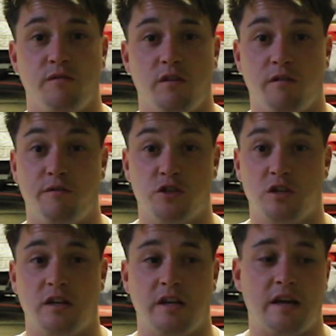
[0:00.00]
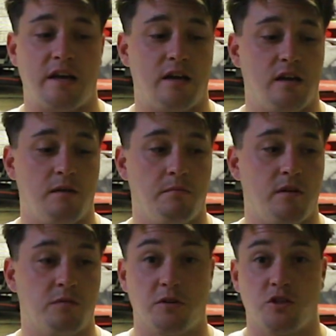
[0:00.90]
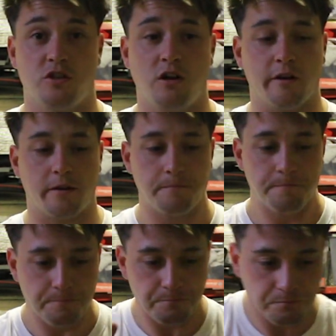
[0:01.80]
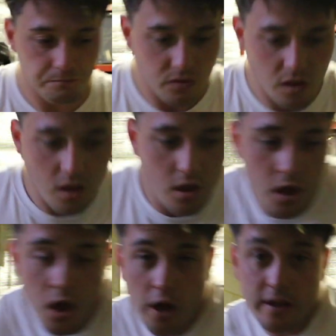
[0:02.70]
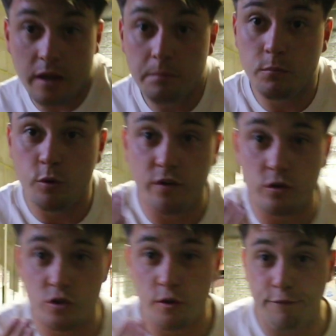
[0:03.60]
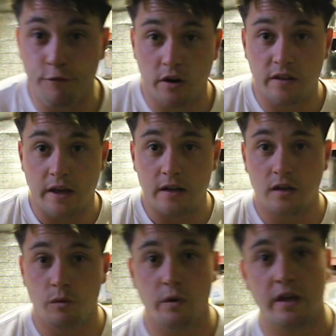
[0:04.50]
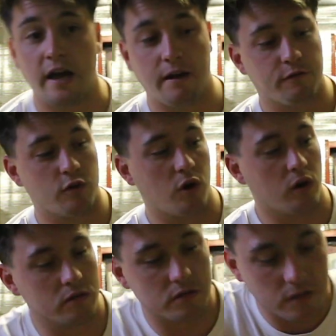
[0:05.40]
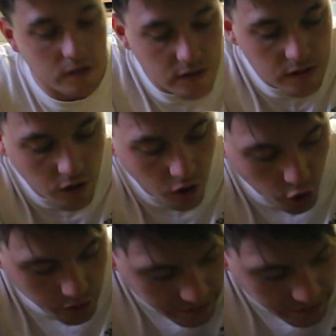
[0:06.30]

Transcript: efficiently, as much as you like. Okay, moving on to the front then, we have got on